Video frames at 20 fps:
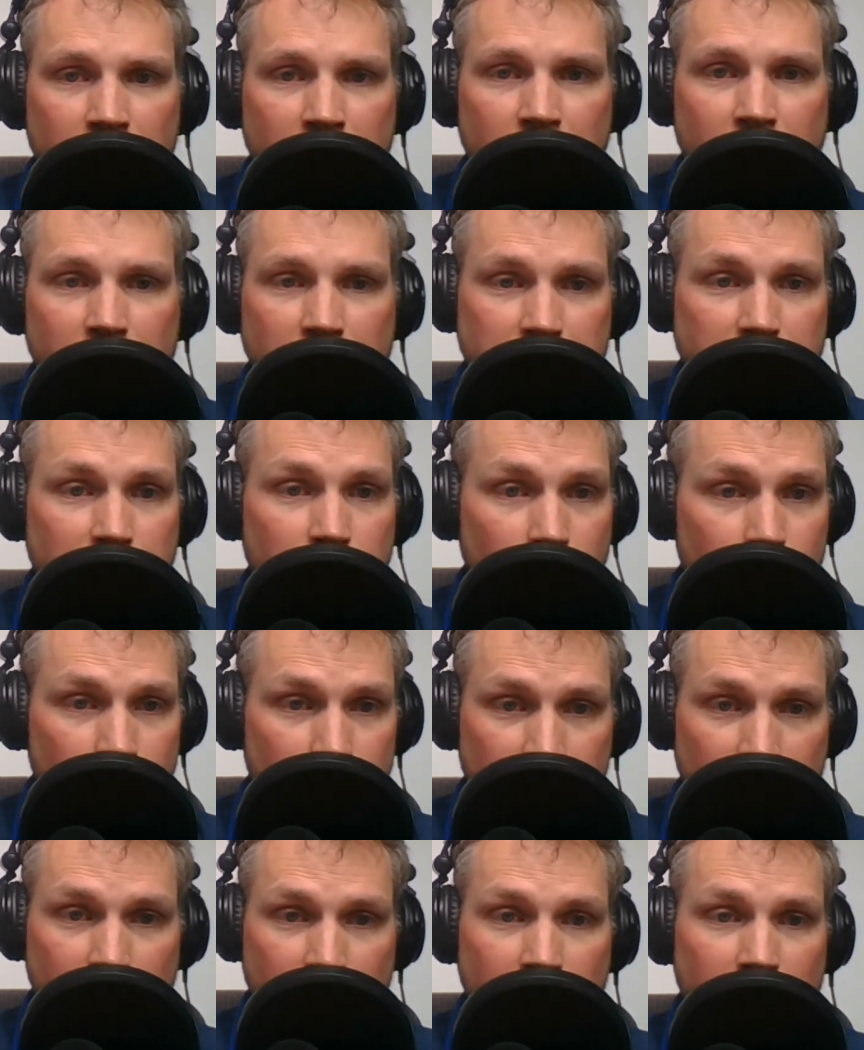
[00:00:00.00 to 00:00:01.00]

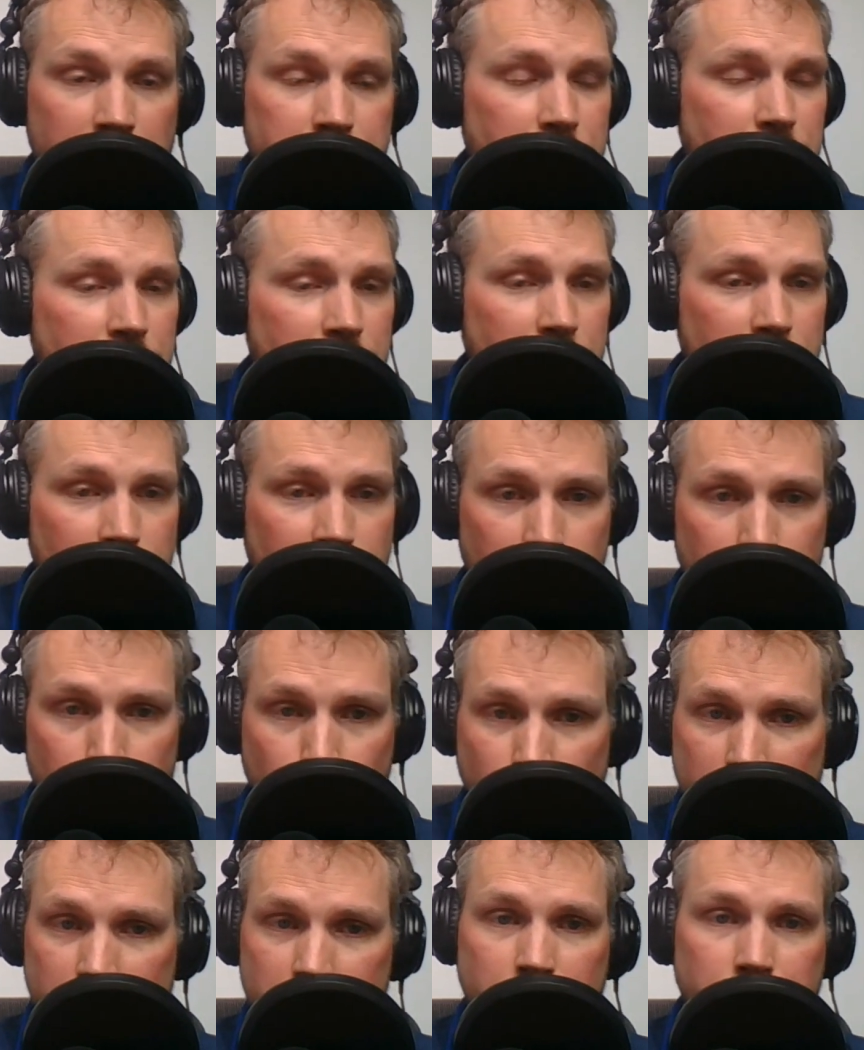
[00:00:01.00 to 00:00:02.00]
an option or
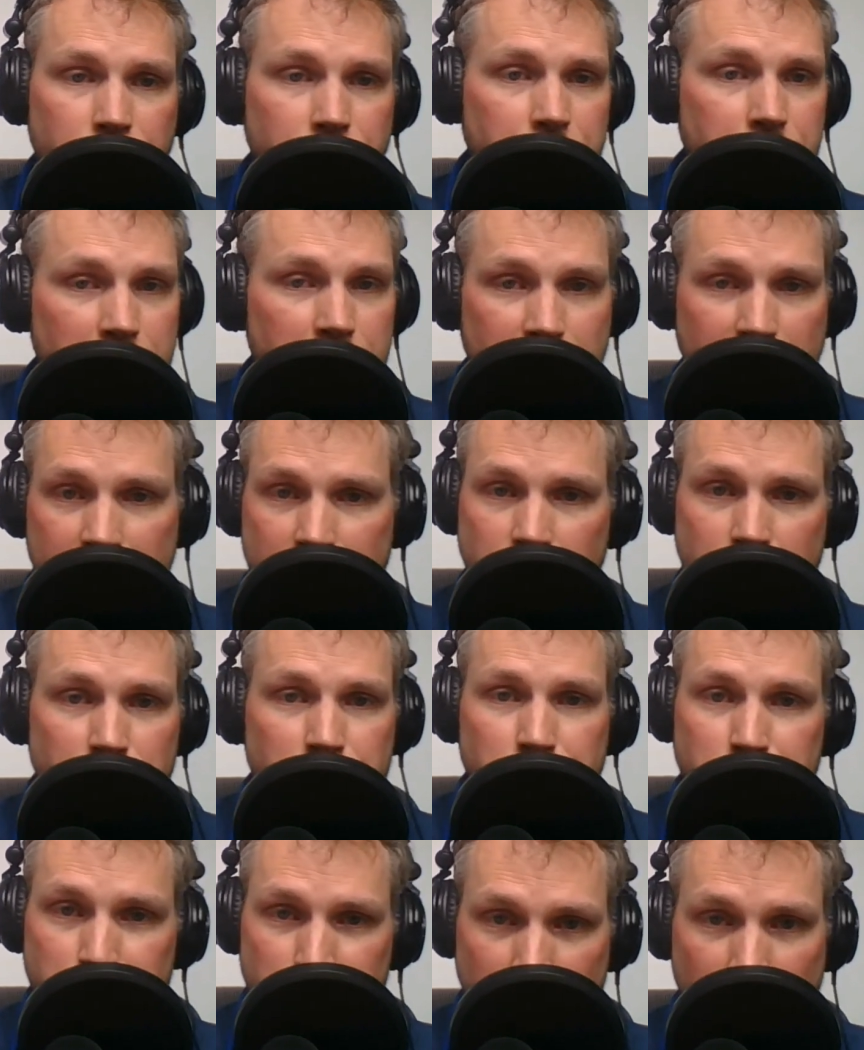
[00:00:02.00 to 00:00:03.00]
wisdom for the doctors
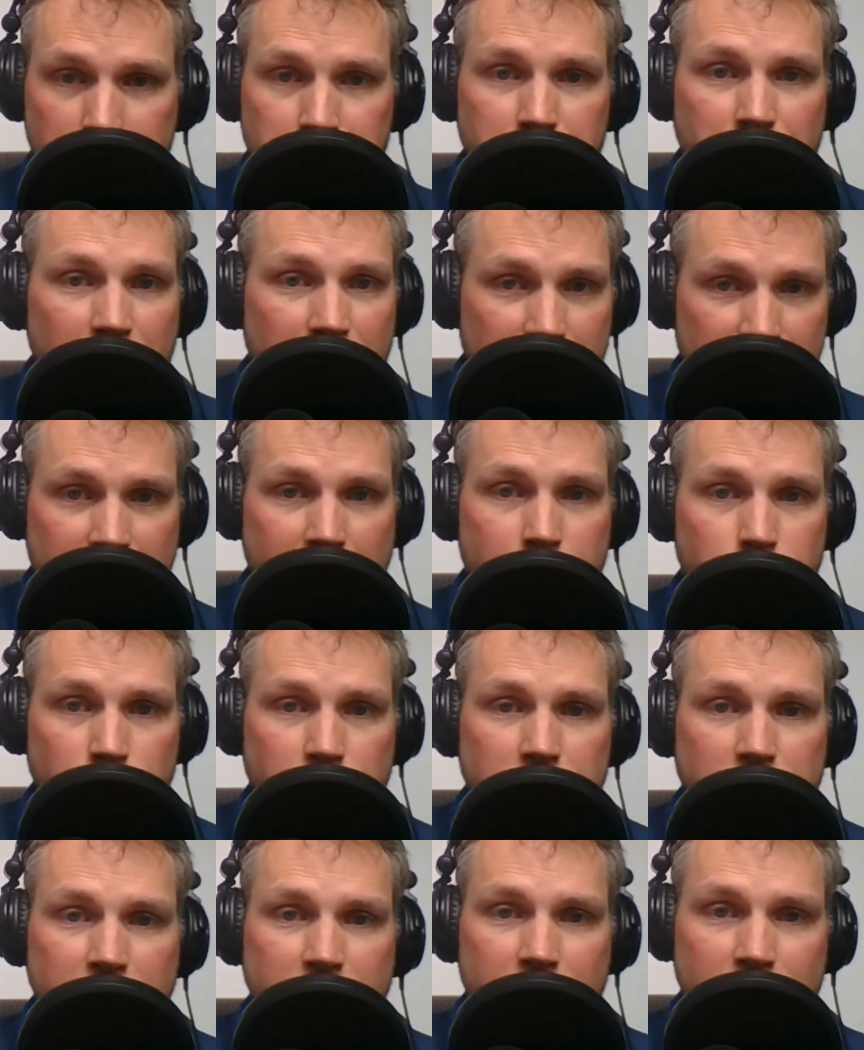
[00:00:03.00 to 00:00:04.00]
or something that
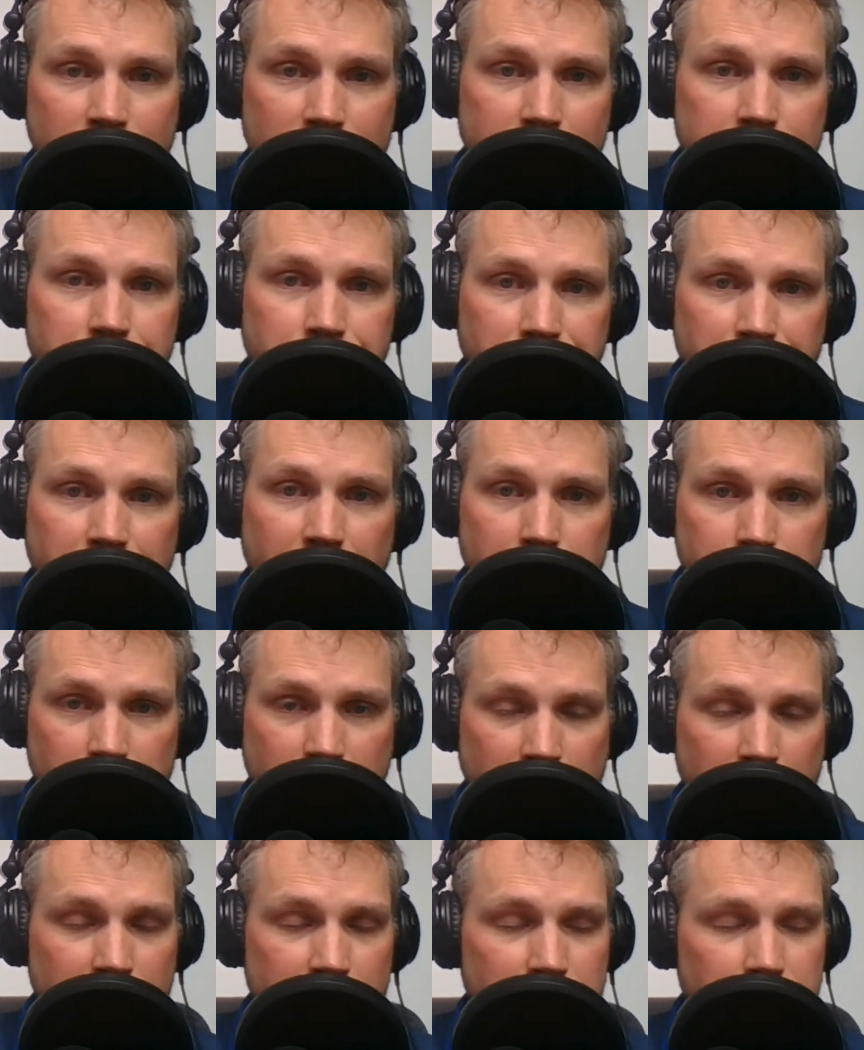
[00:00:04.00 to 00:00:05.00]
would get them
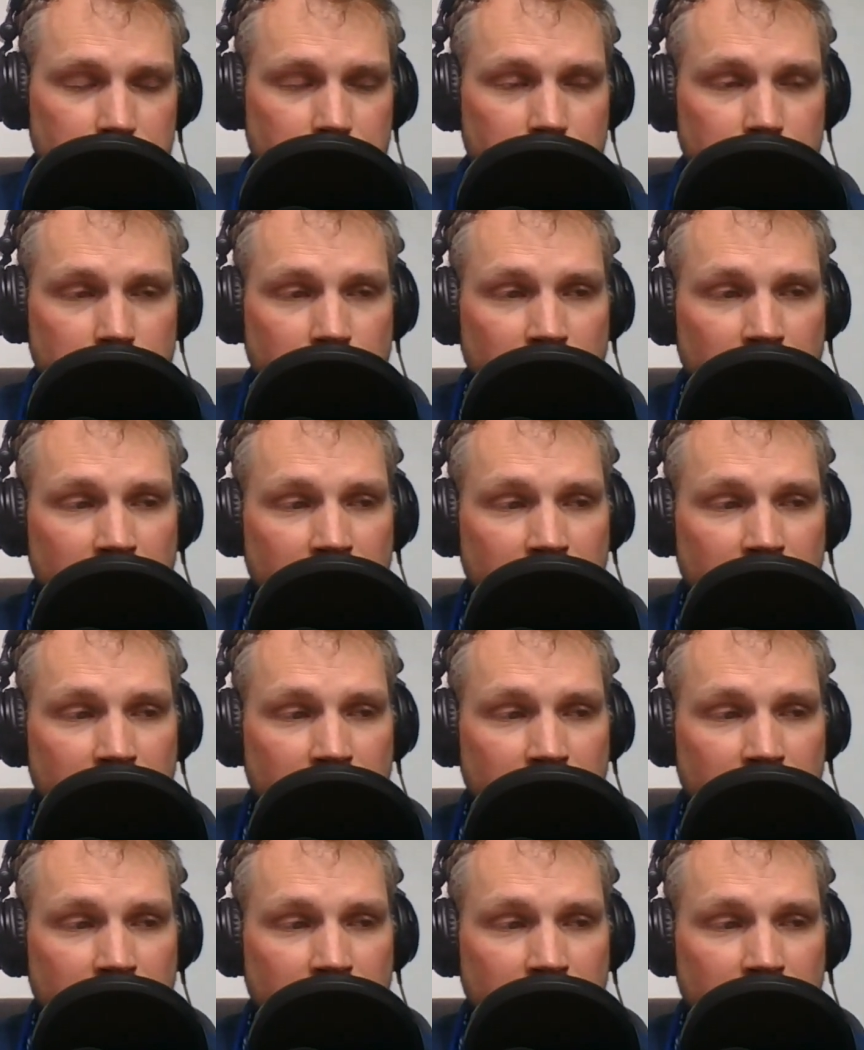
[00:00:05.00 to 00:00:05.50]
an answer.